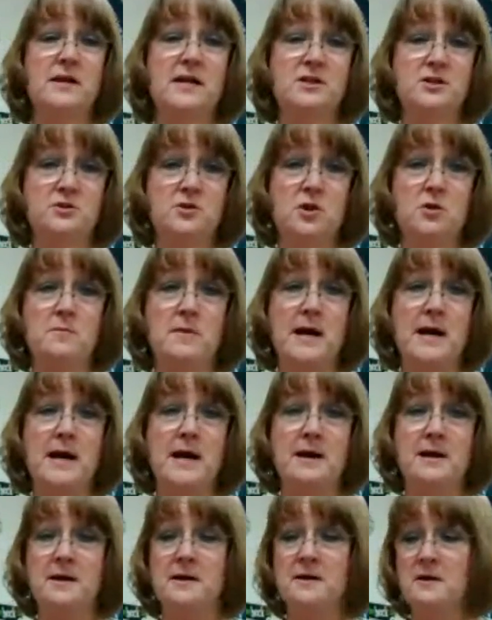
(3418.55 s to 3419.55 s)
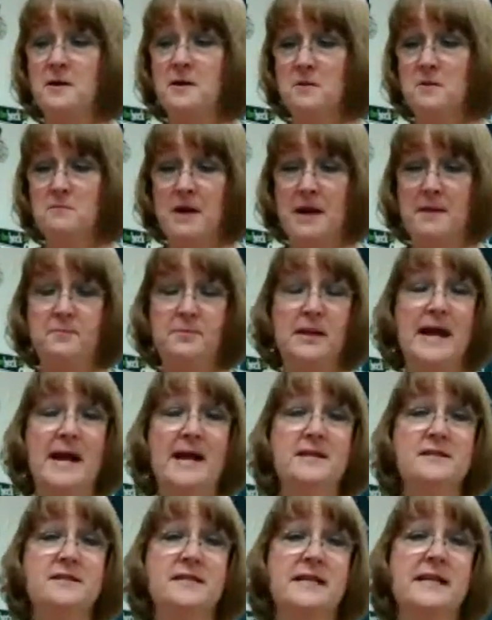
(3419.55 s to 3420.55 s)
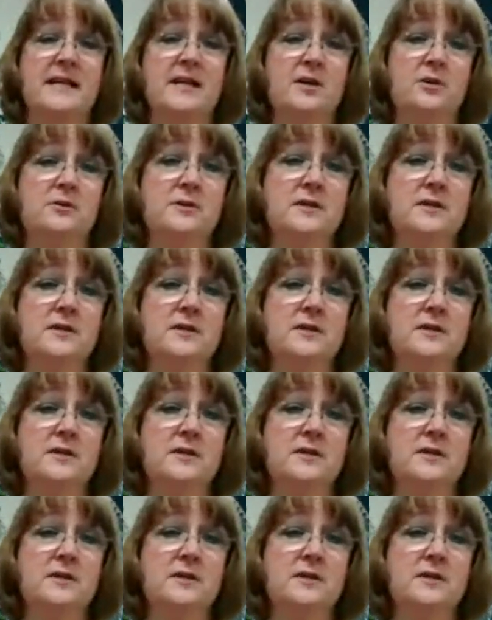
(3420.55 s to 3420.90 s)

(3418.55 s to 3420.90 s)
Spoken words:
let you know my plans. The guild